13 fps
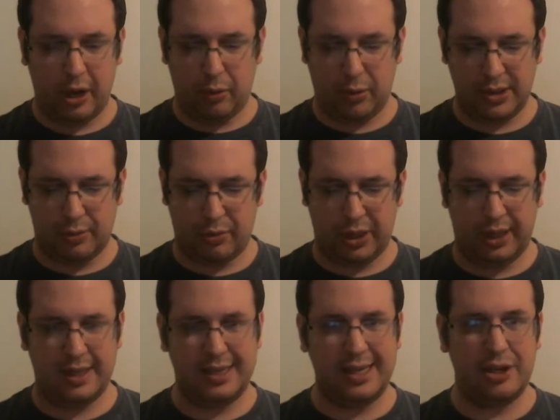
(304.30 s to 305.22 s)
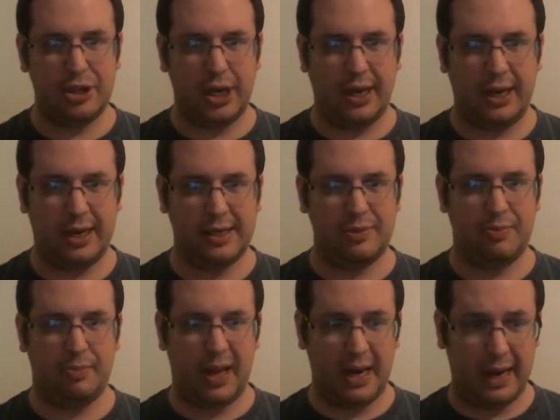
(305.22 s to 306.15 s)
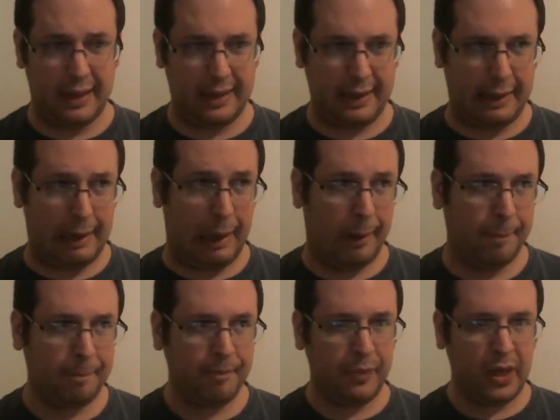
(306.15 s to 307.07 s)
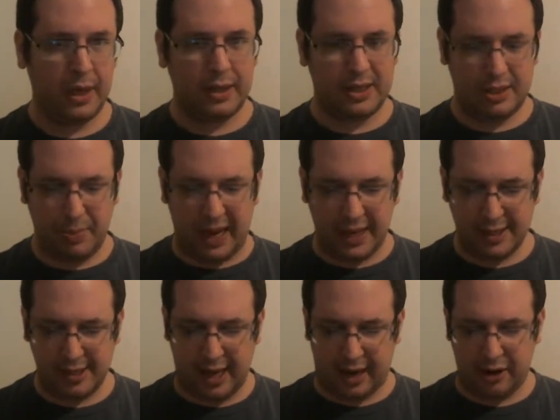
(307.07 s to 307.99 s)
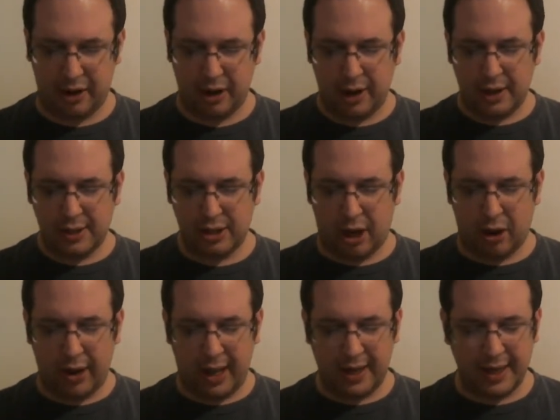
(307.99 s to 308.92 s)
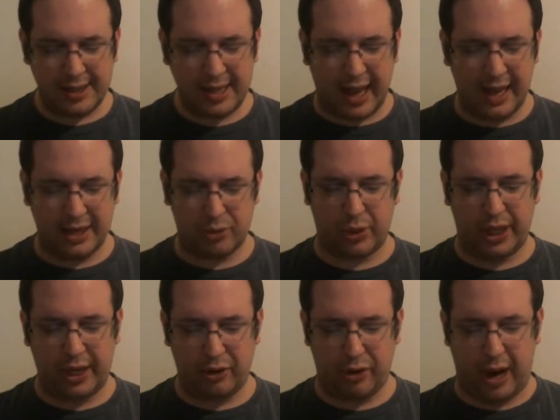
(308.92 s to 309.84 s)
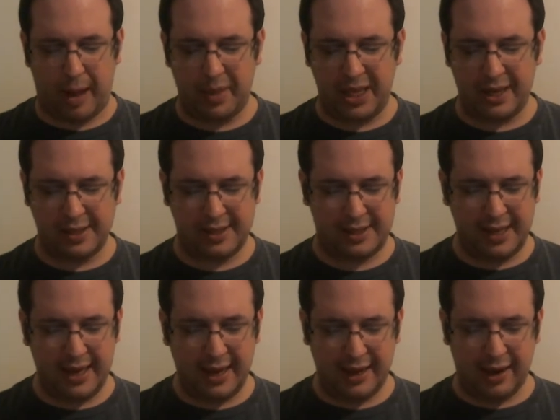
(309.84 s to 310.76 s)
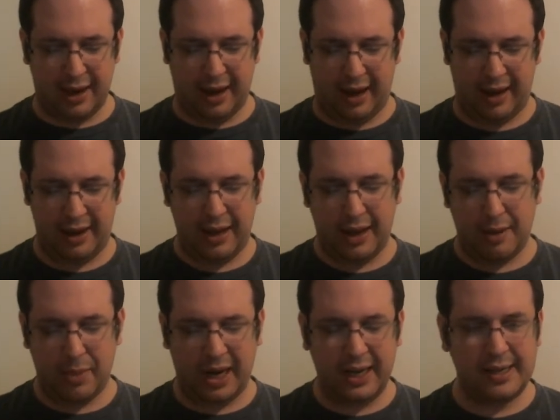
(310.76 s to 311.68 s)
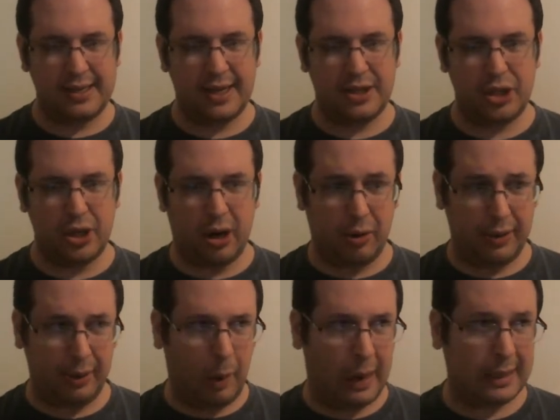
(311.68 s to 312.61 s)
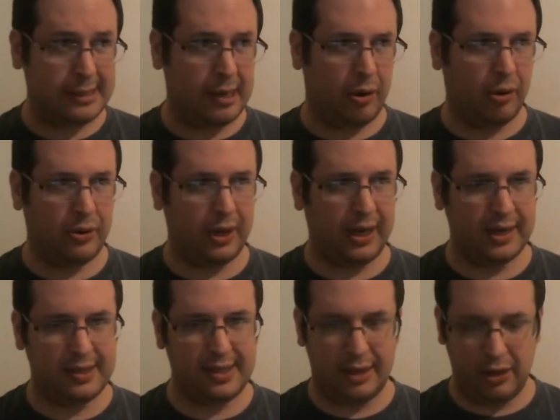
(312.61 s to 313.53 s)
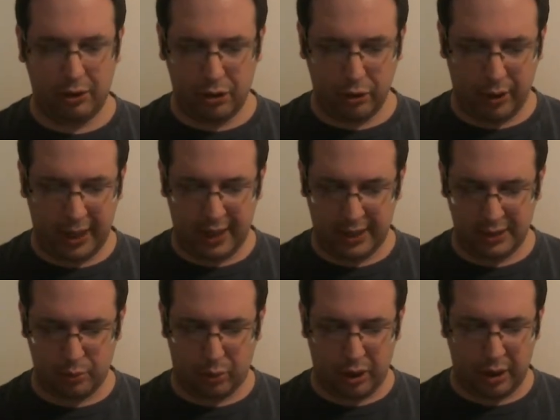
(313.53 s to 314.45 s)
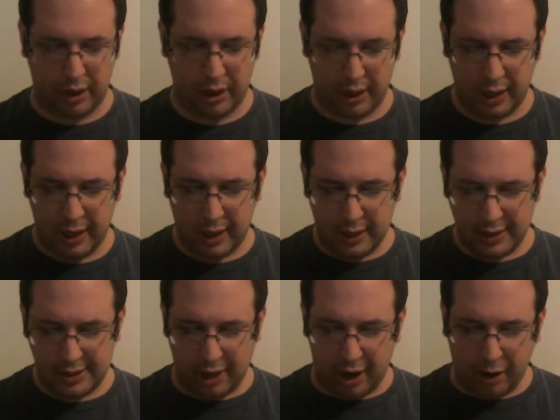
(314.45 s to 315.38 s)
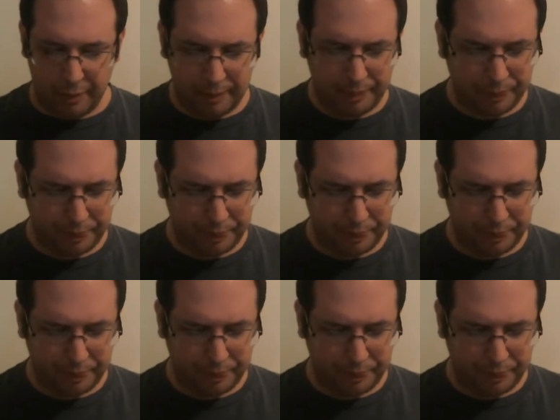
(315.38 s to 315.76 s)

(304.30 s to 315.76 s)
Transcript: wasn't really teaching. He's been at the uh, Space Center. So, and this guy is really crabby, this dean, uh, but he says, you know, he wants Harold to continue doing his work. So,